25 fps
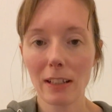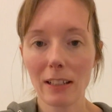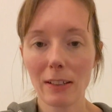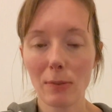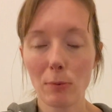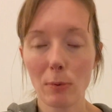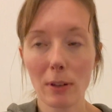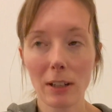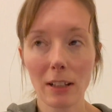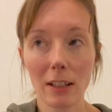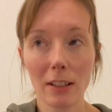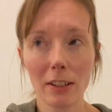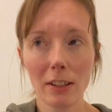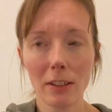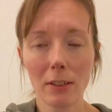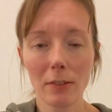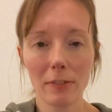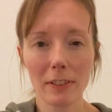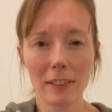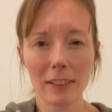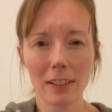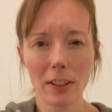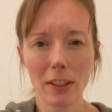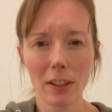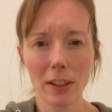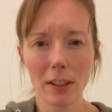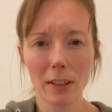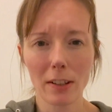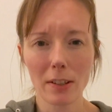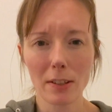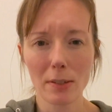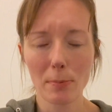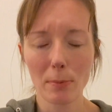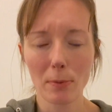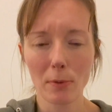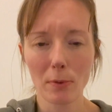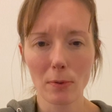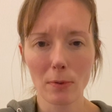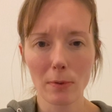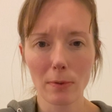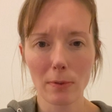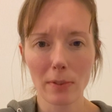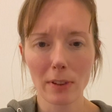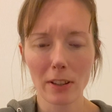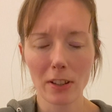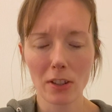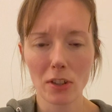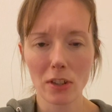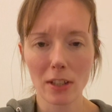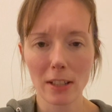well, I don't know if it's hers or
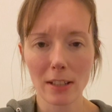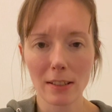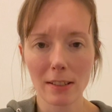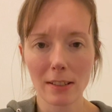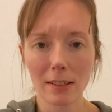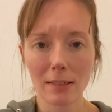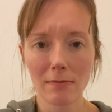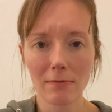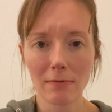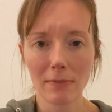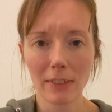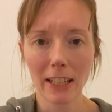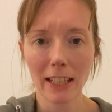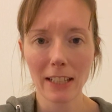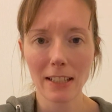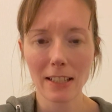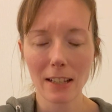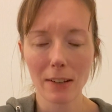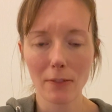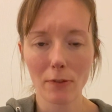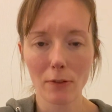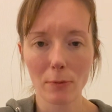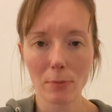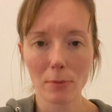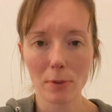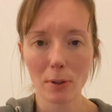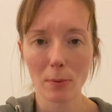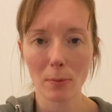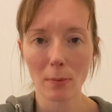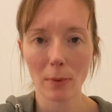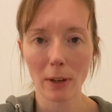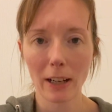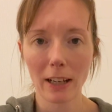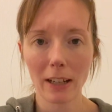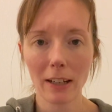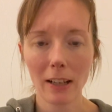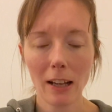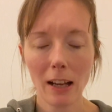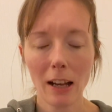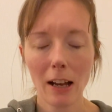whether she's nicked it from somewhere,